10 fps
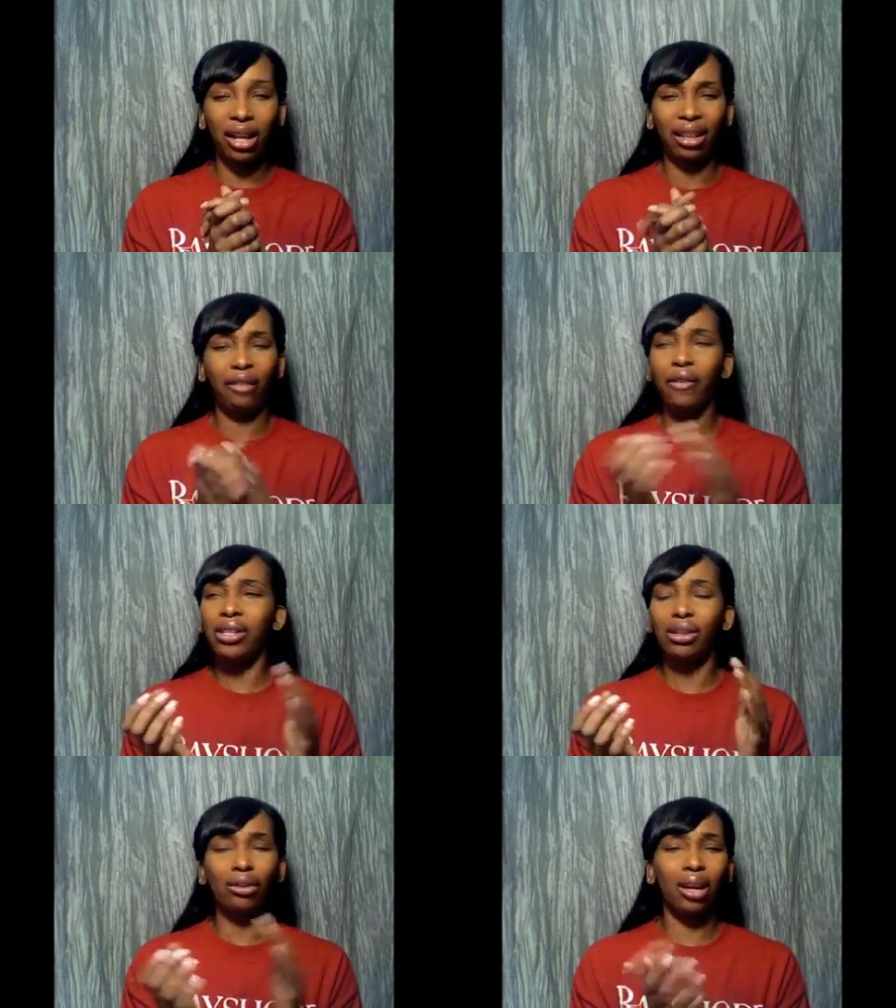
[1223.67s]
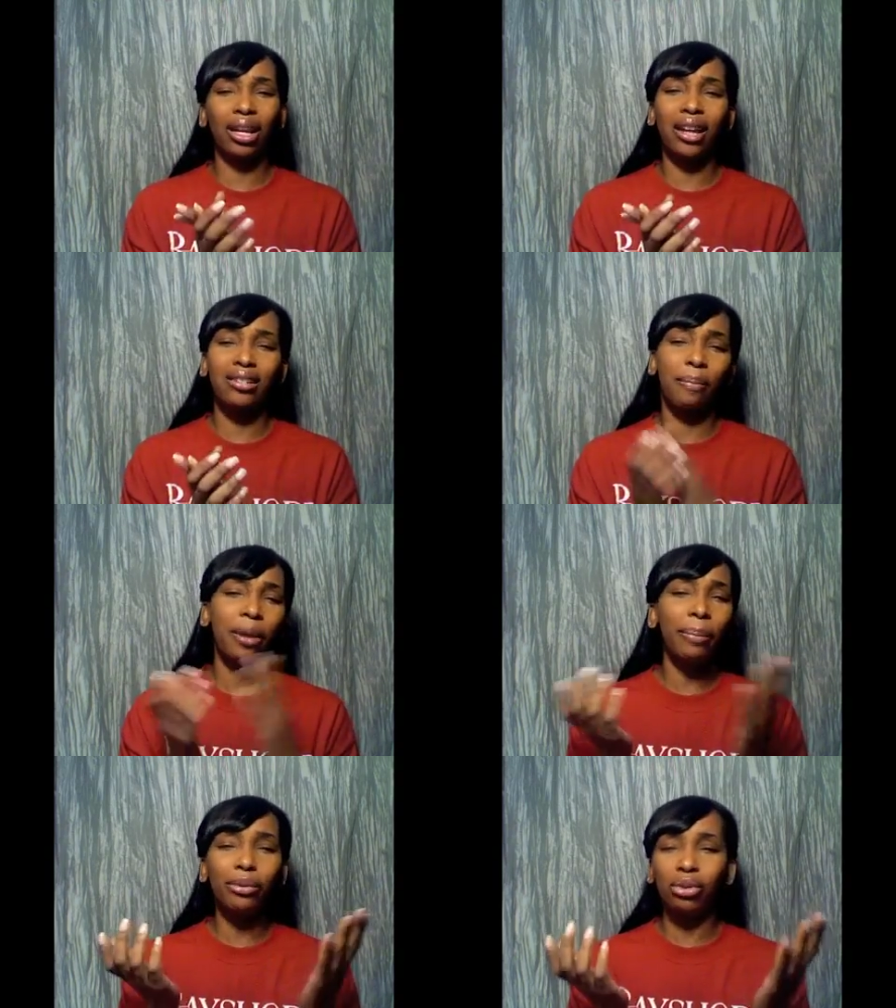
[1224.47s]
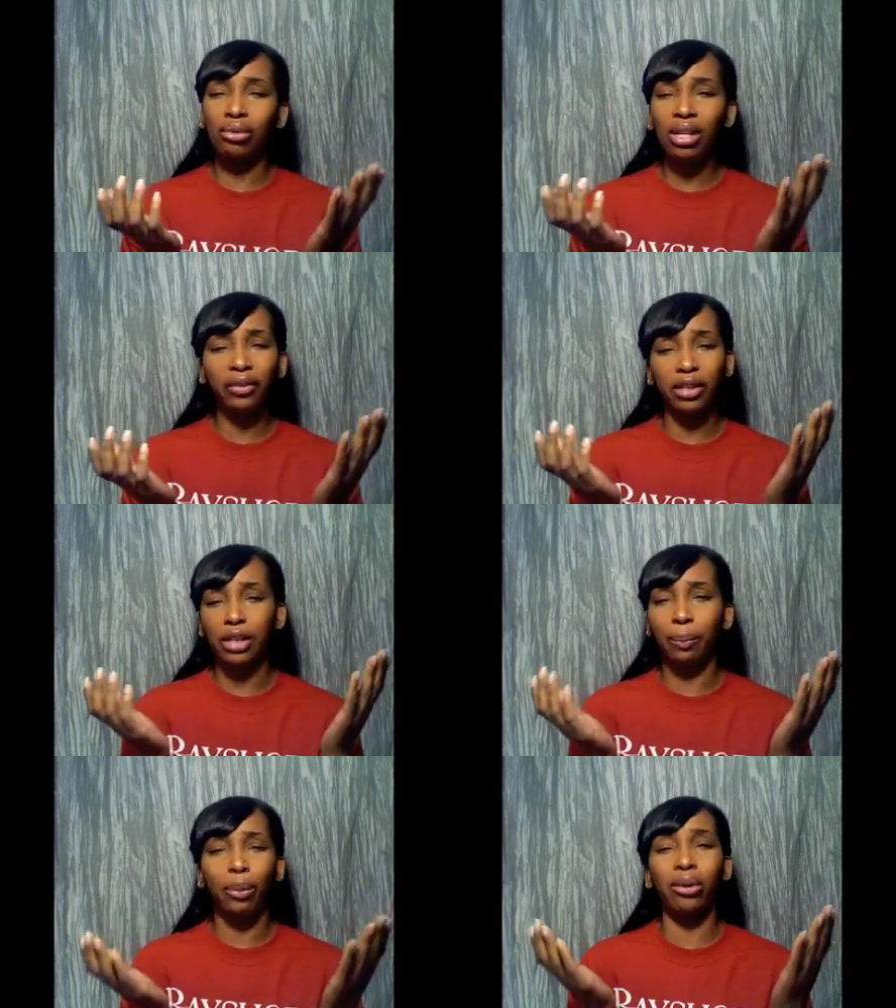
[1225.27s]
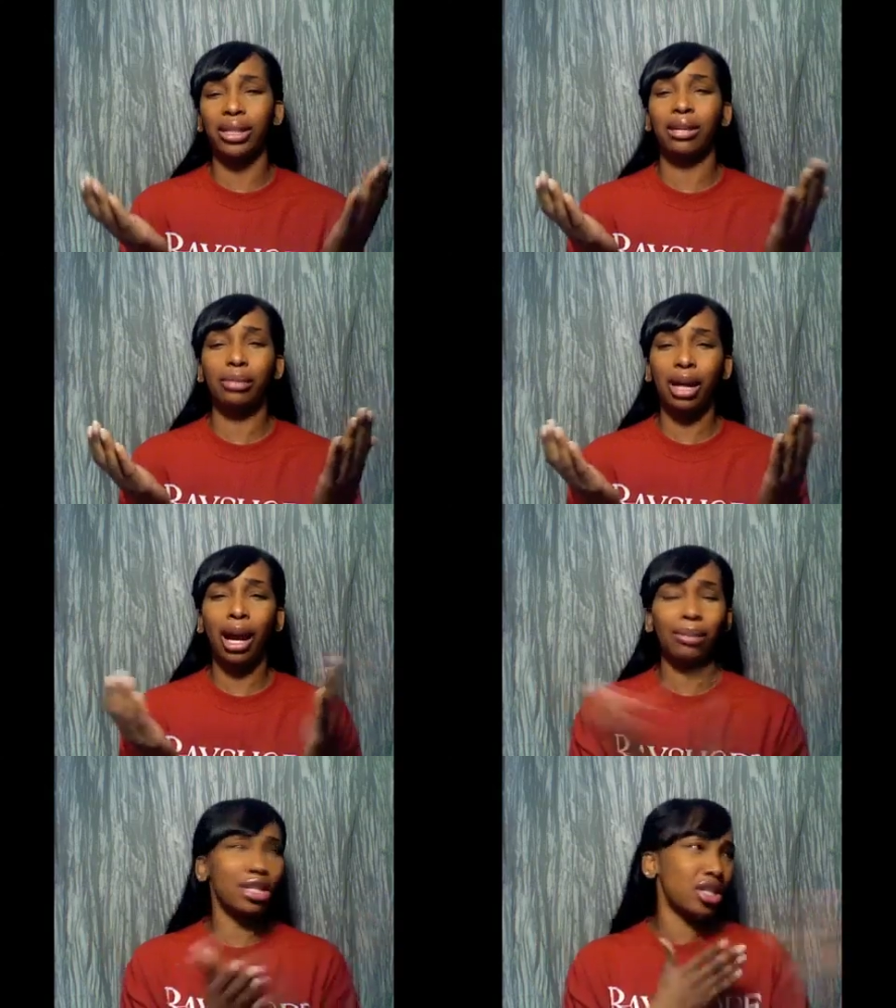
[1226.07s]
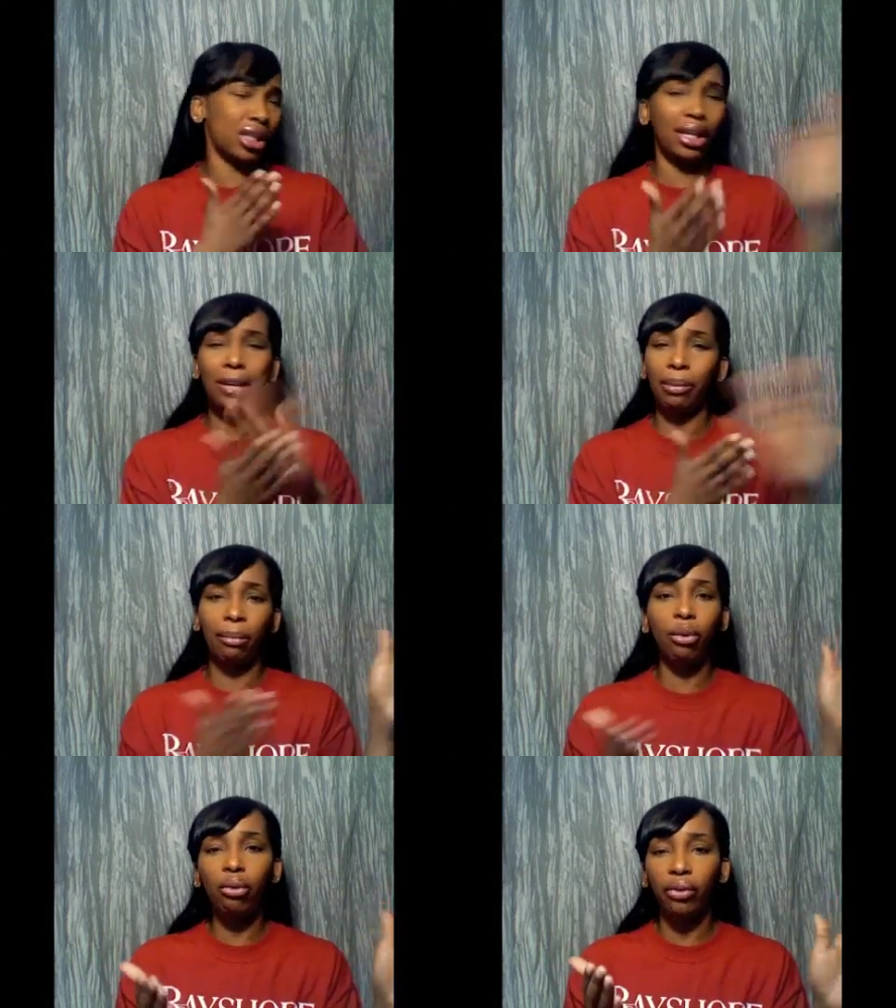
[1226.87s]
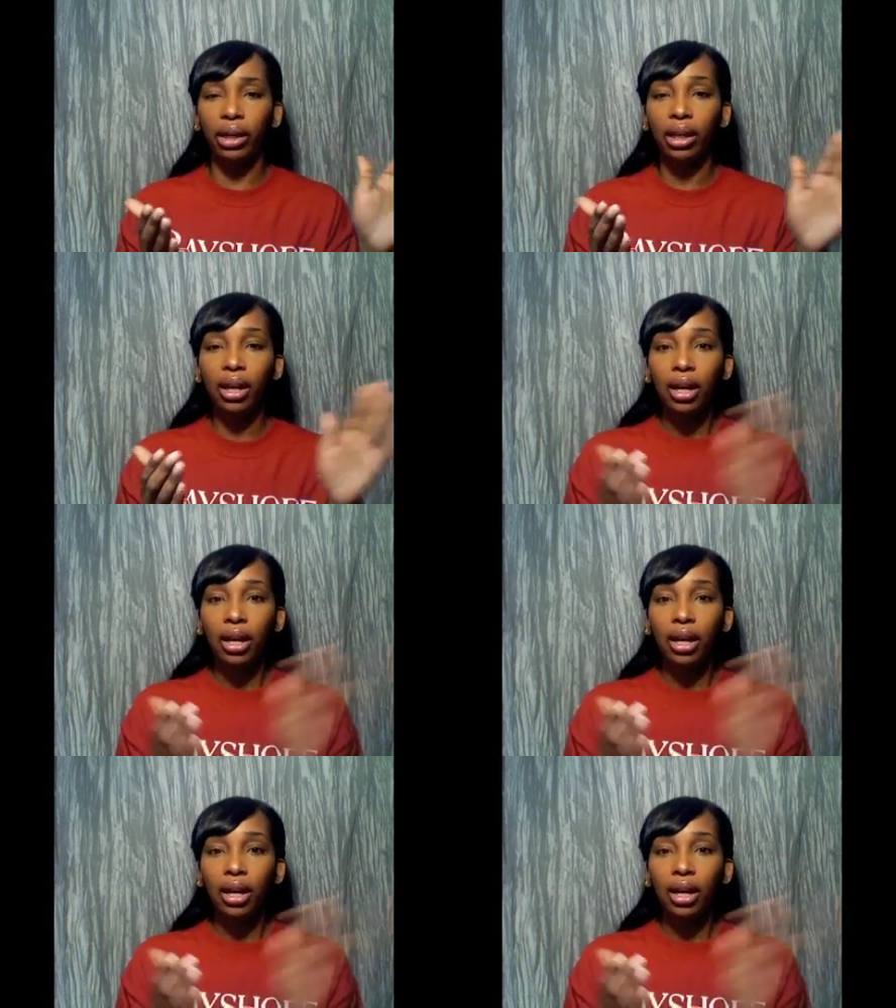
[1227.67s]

Like the physical connection, people do this for sports sometimes and just keep it moving.